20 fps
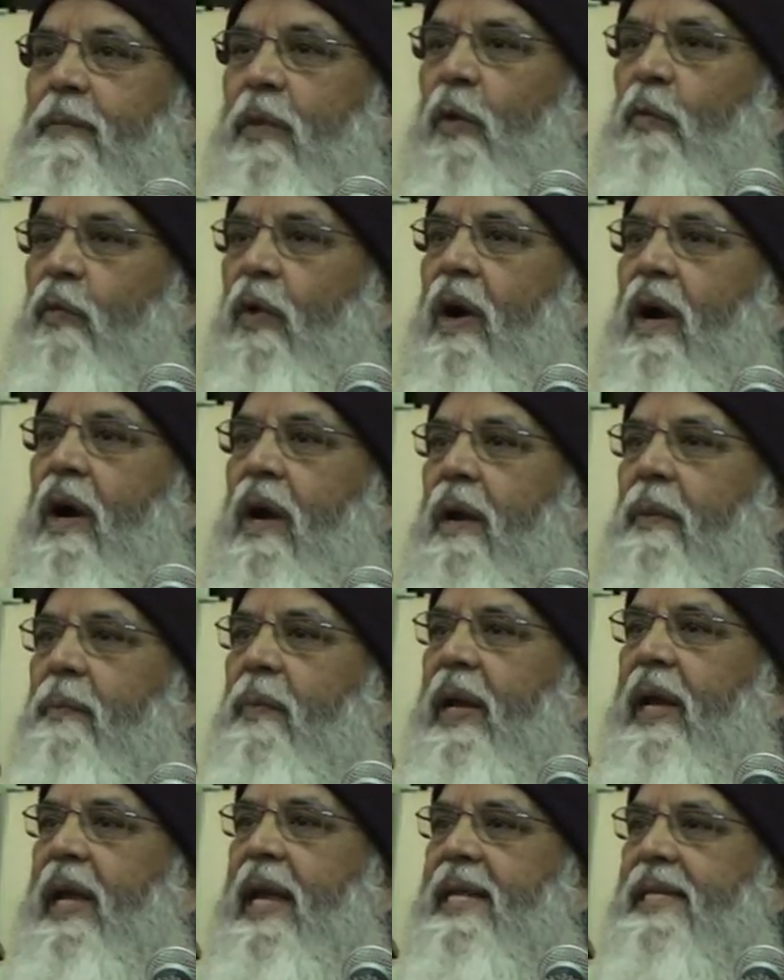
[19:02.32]
The
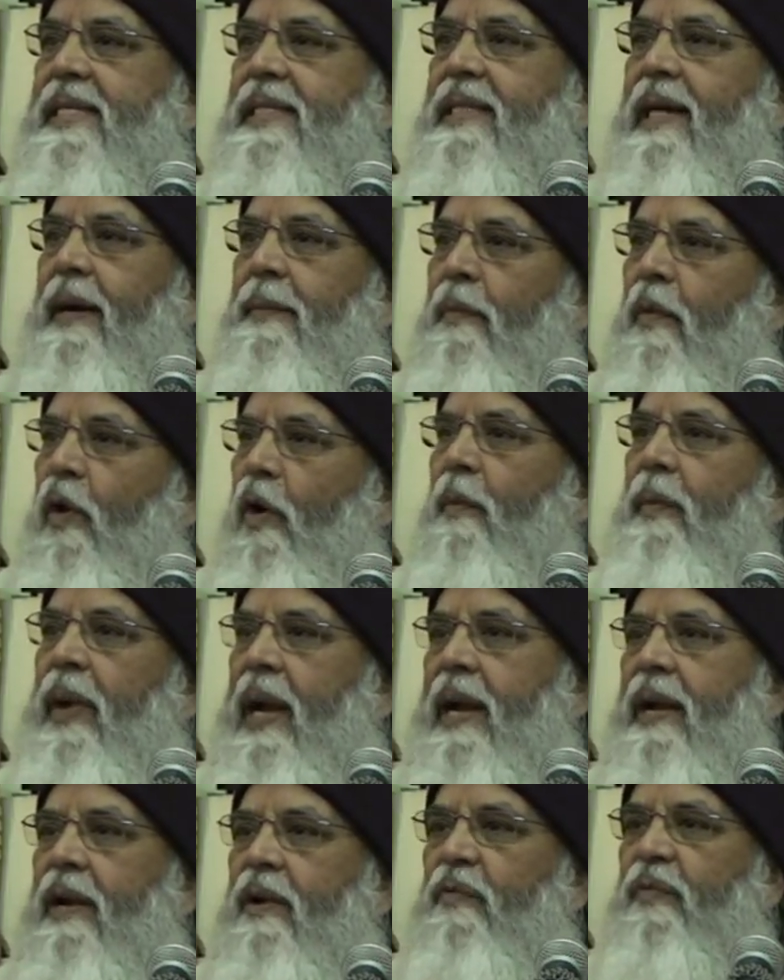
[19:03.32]
world begins the
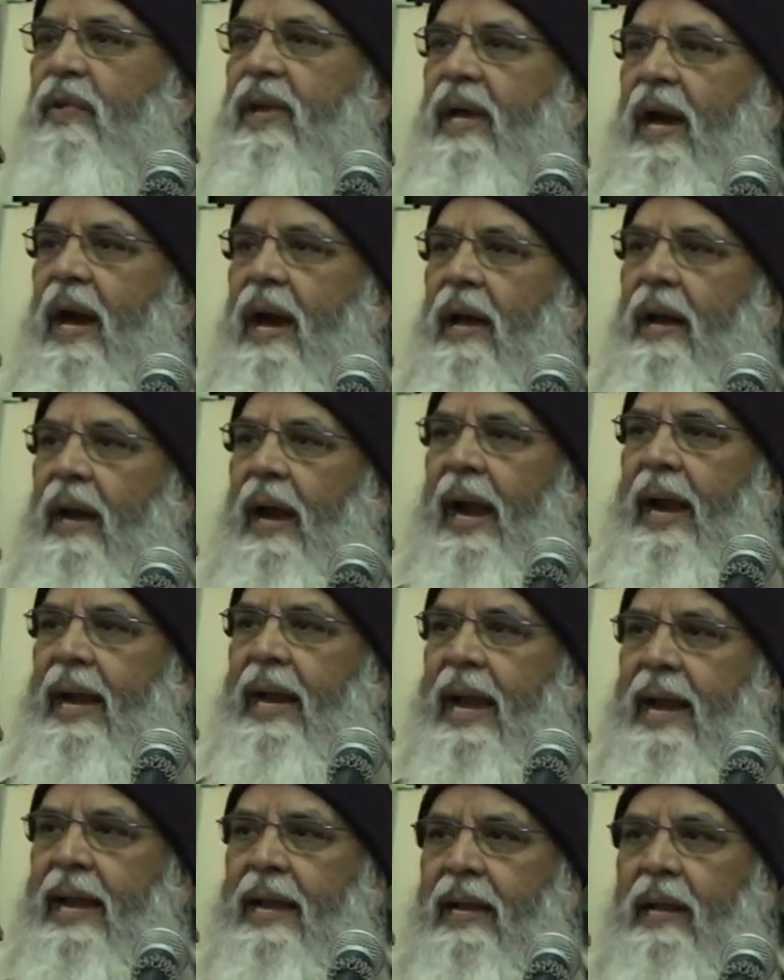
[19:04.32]
moment we are
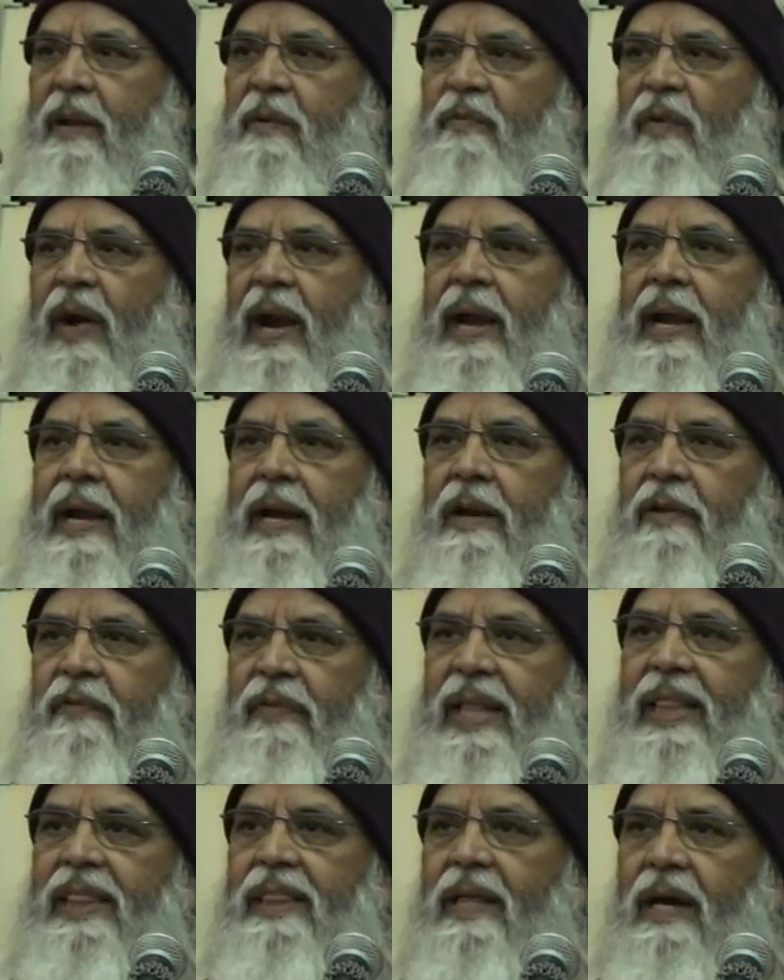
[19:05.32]
identified
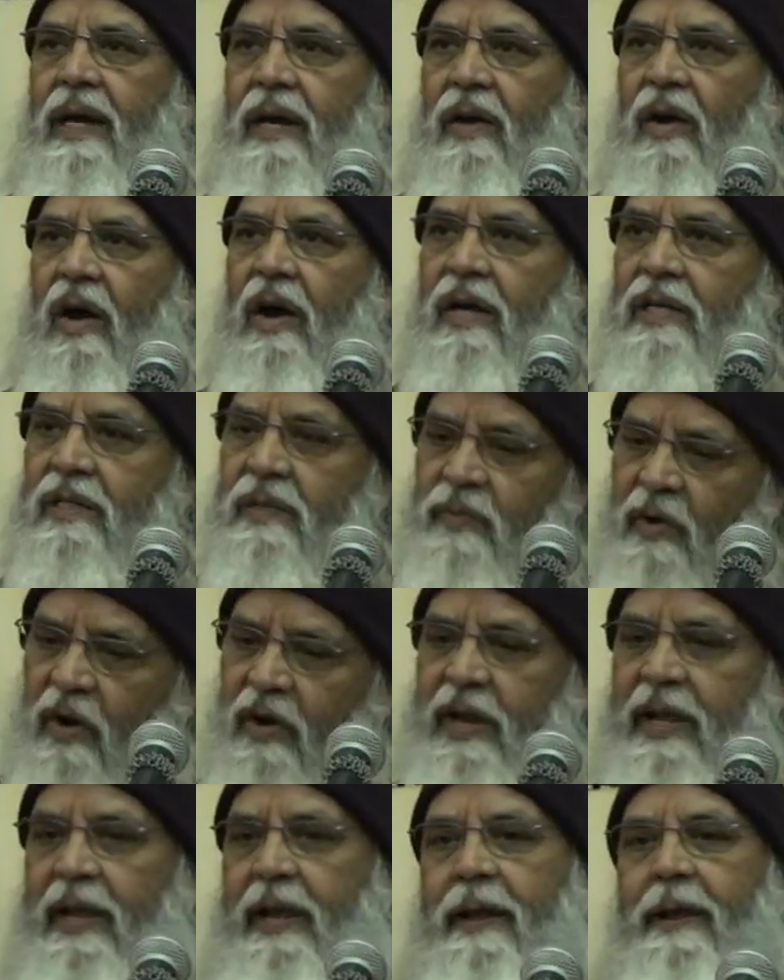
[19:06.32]
with the gross
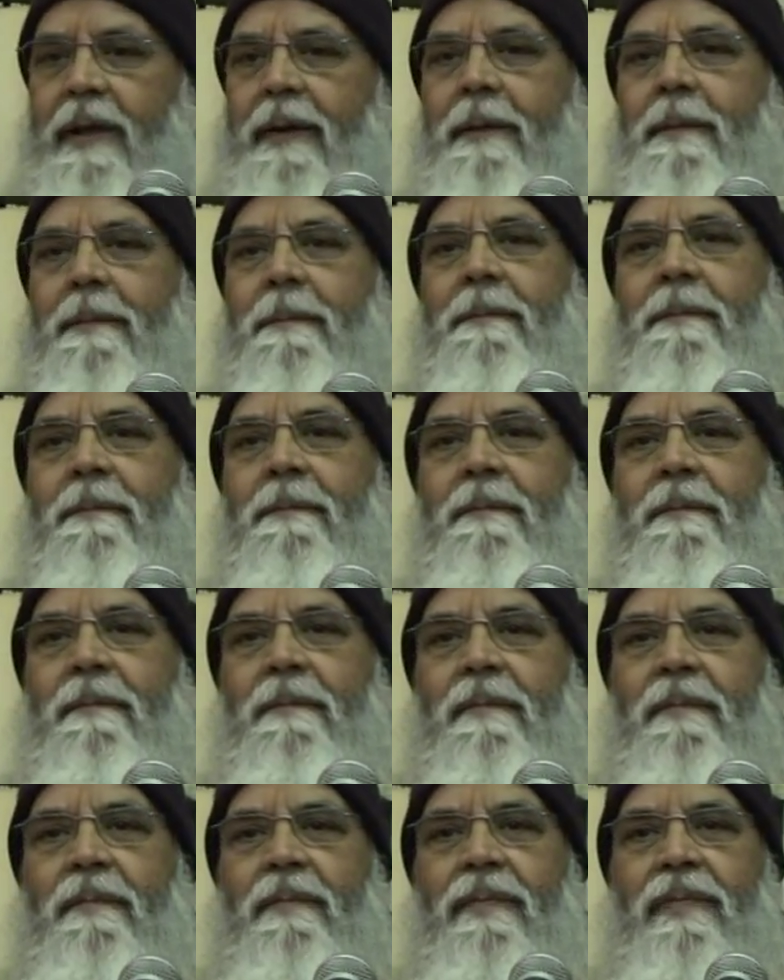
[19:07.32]
body.
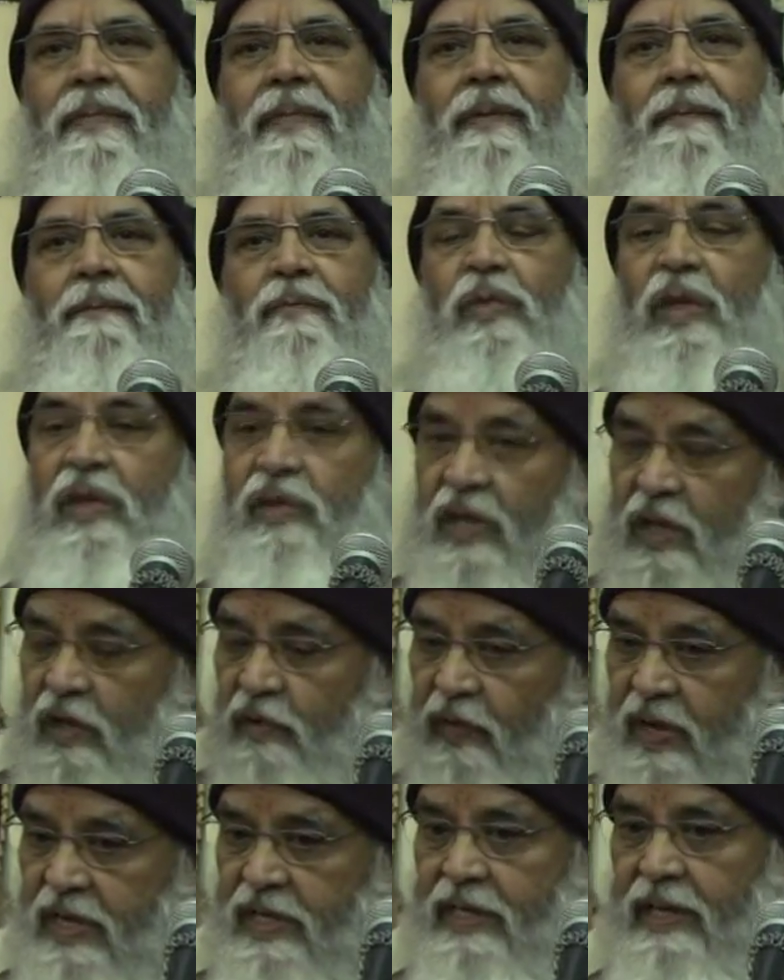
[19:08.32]
This
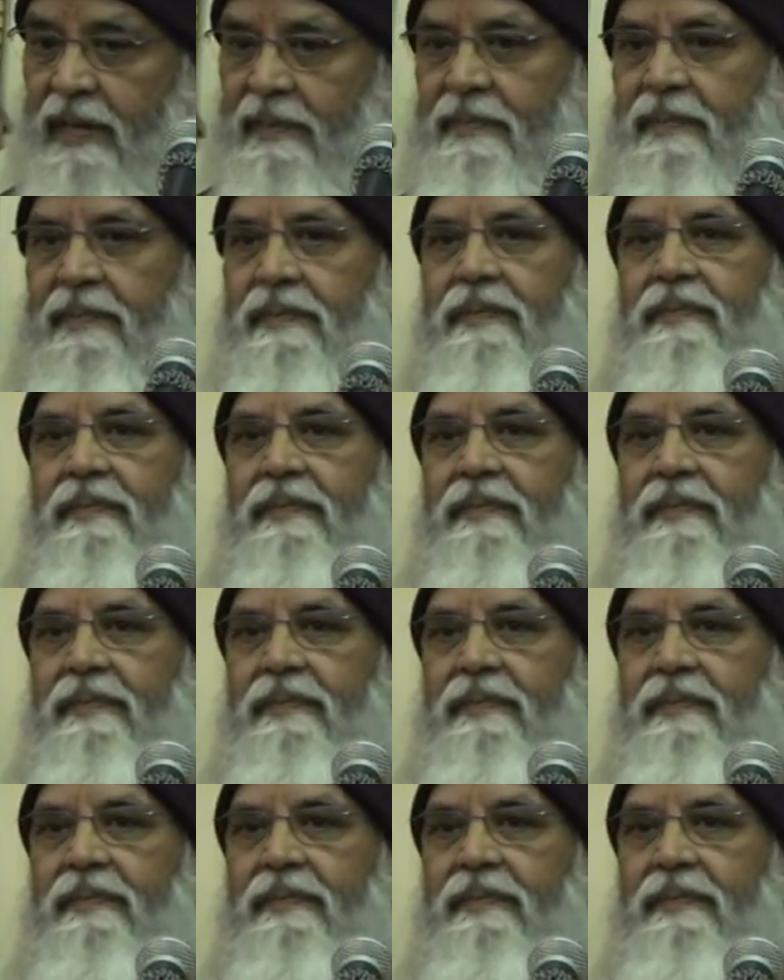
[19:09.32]
is wisdom.